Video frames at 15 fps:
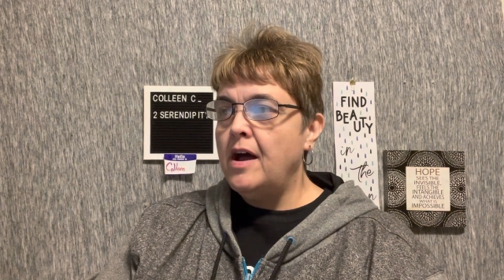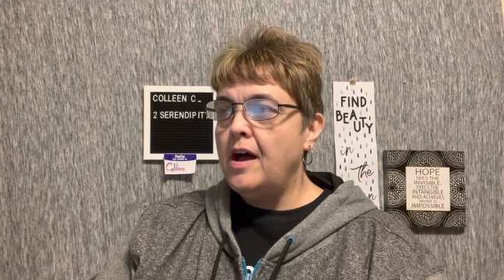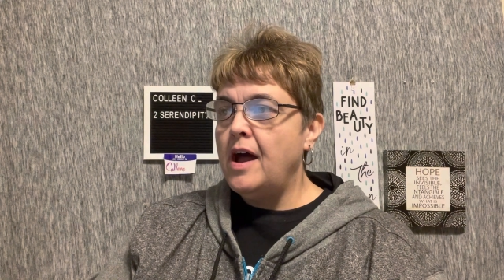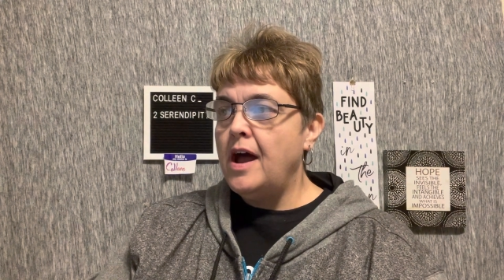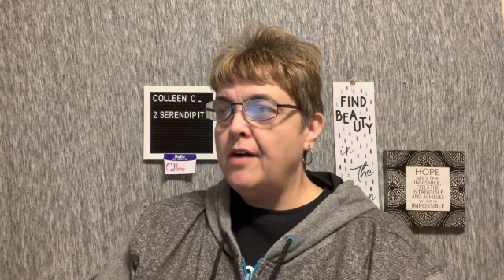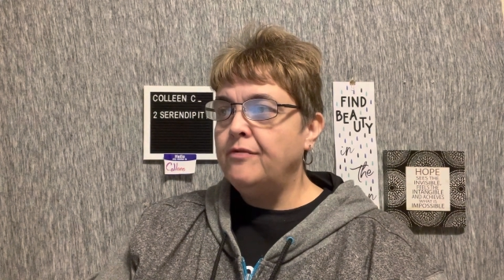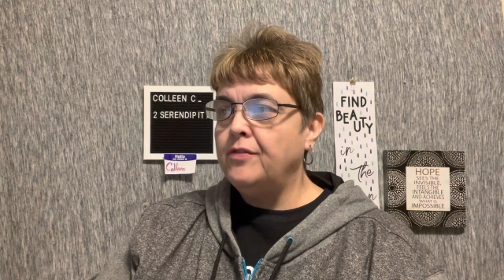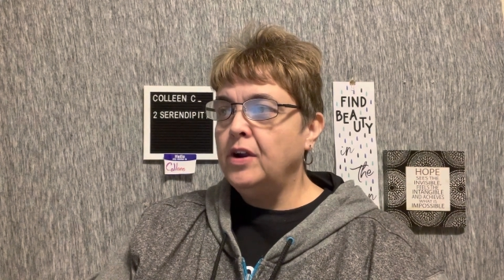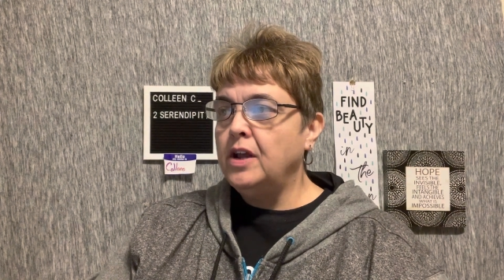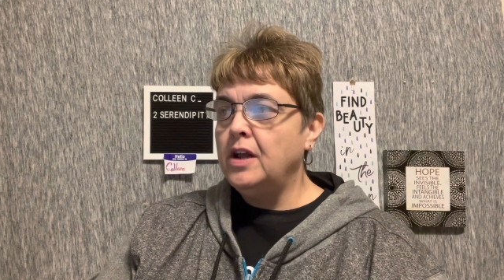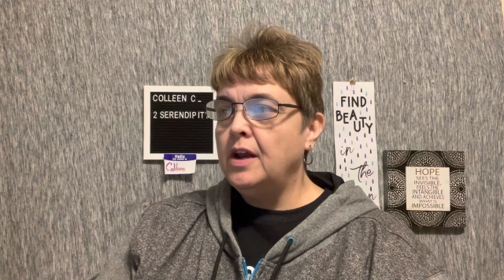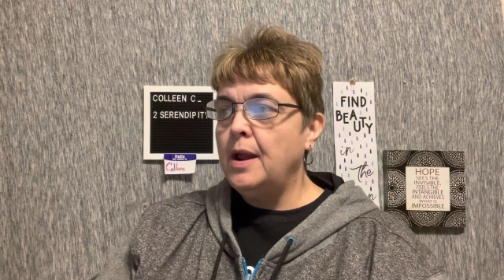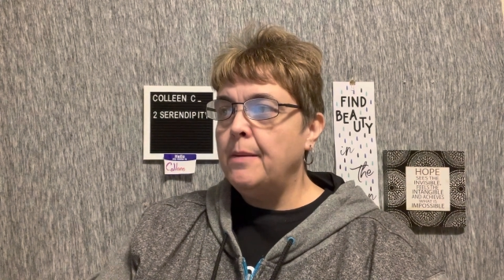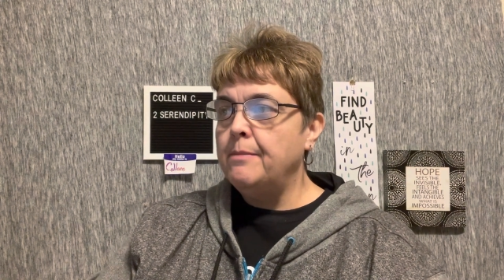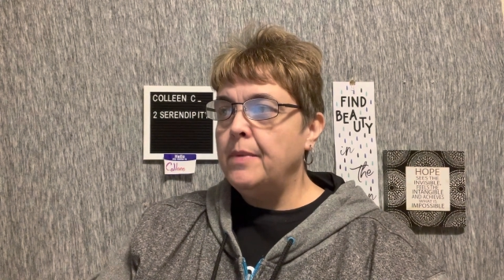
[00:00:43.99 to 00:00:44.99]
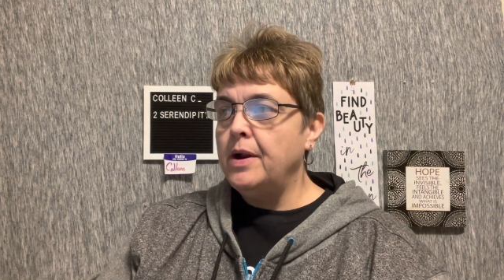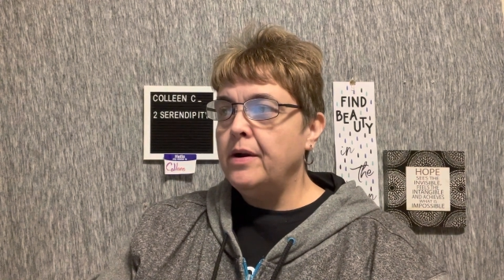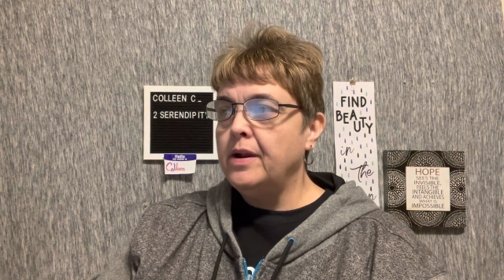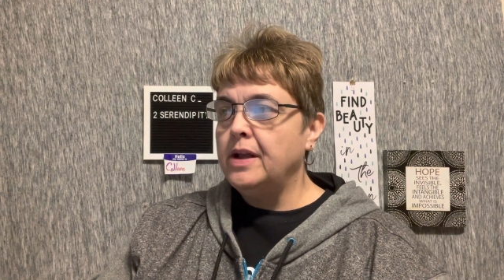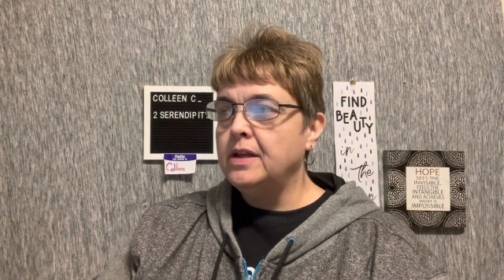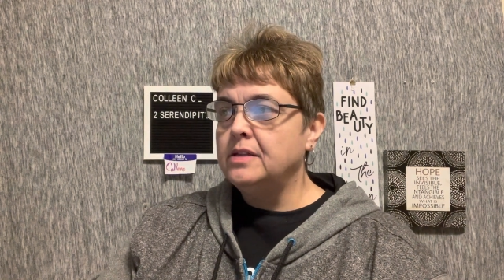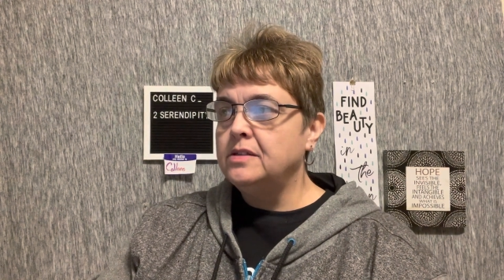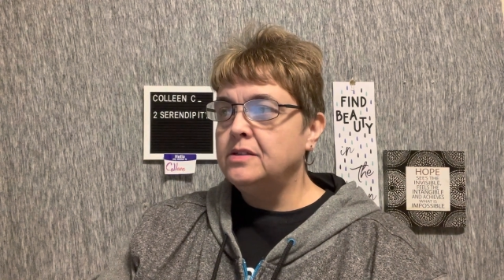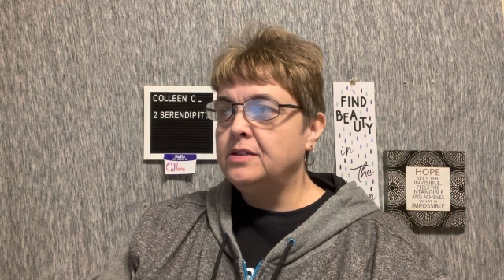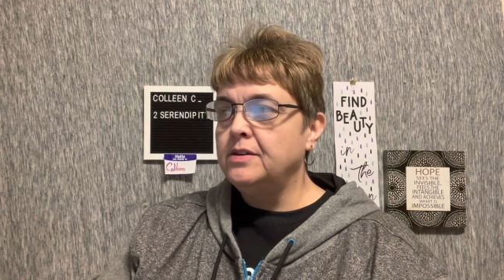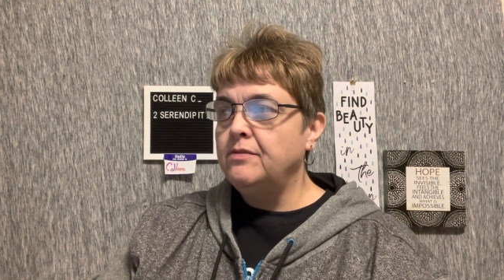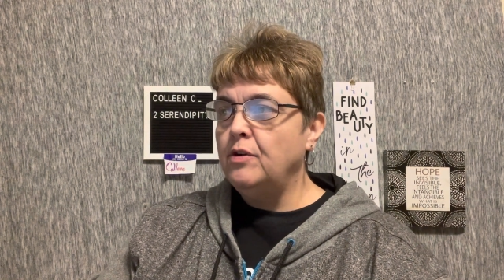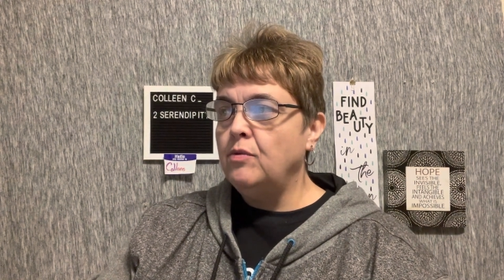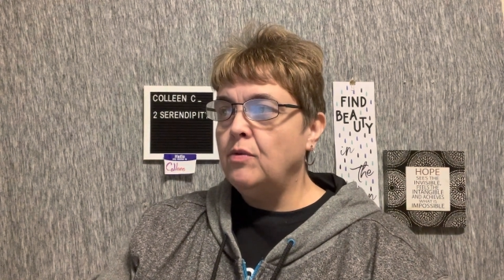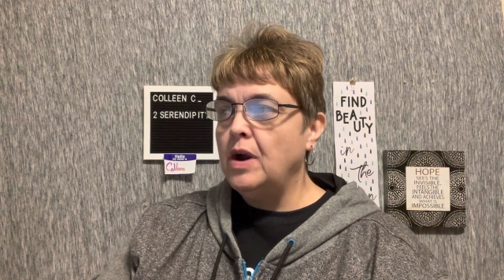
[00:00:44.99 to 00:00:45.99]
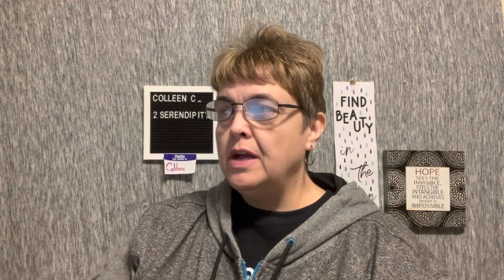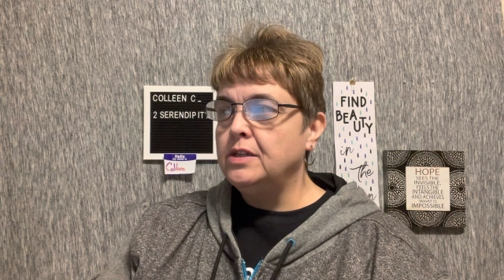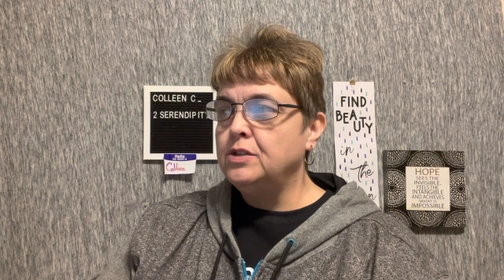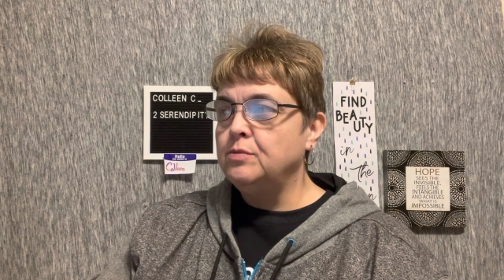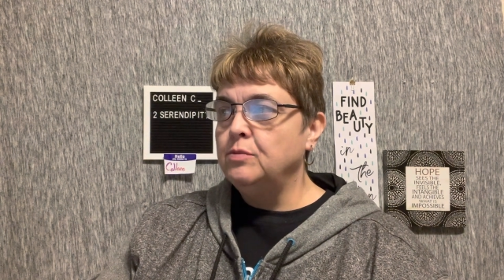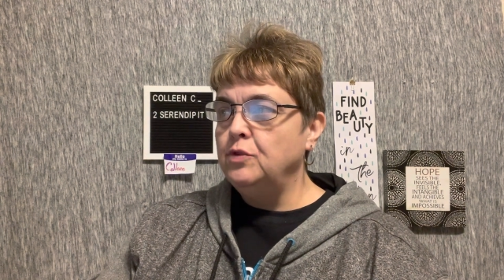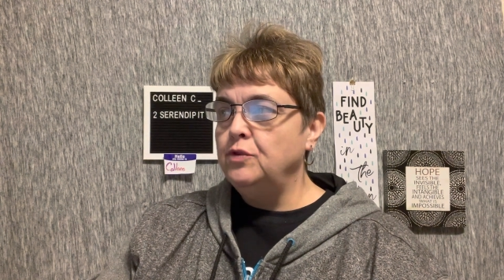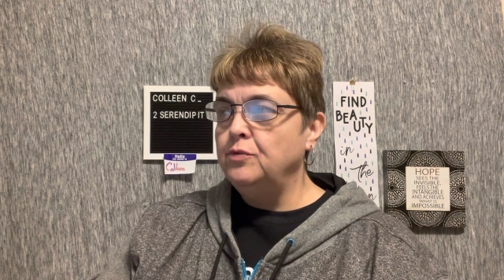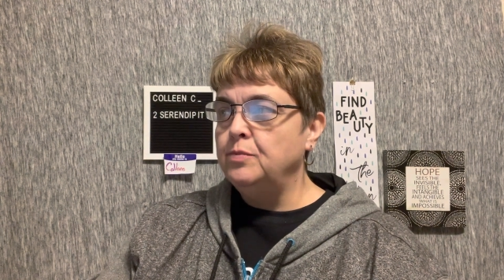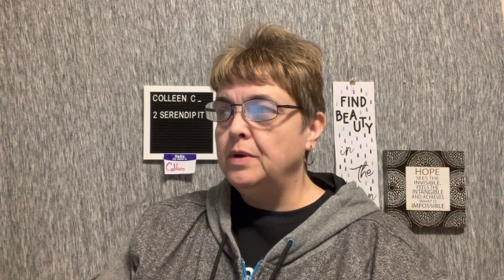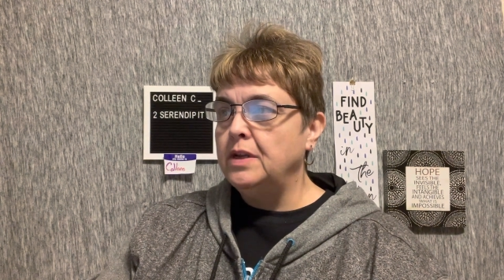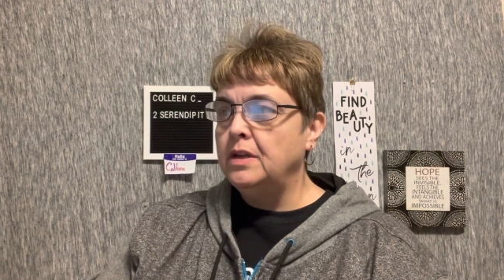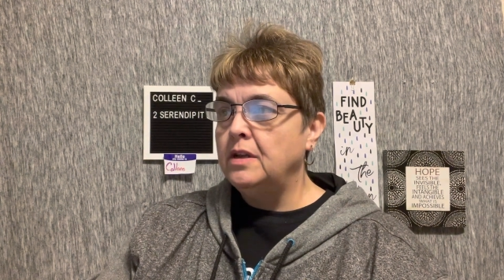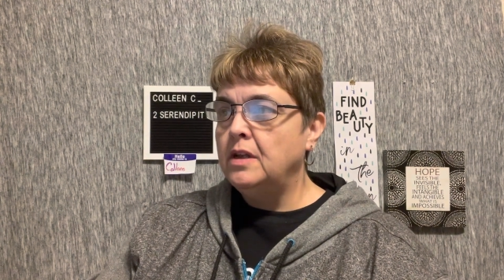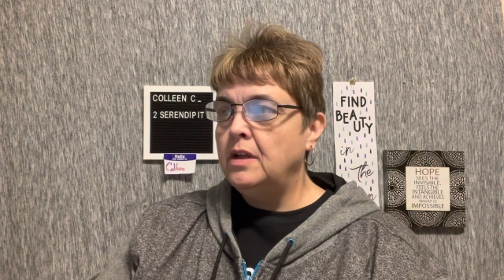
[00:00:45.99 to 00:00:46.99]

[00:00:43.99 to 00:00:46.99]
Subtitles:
African American Civil Rights Movement,